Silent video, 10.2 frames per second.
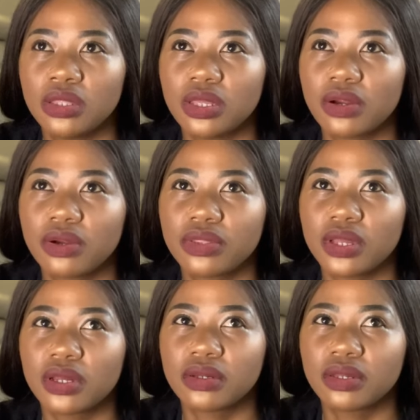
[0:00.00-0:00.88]

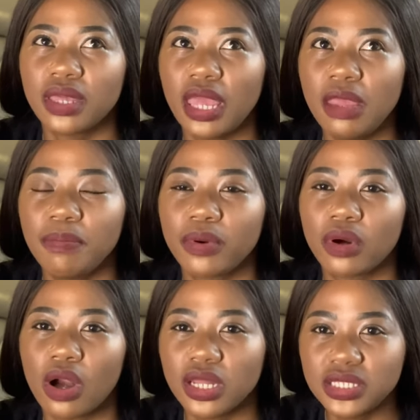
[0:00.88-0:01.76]
the Cape
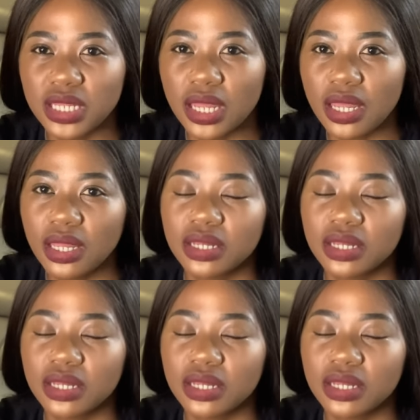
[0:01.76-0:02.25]
Grosser